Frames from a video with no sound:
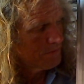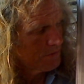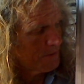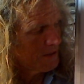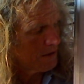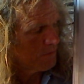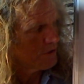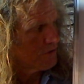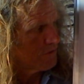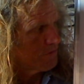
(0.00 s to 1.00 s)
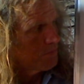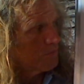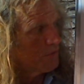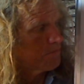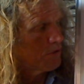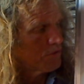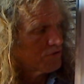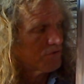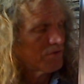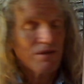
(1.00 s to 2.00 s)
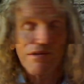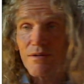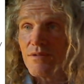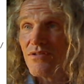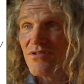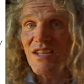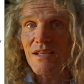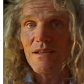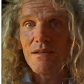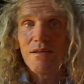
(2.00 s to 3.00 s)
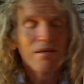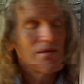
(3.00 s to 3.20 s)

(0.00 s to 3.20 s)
depending on what boats are in the sea,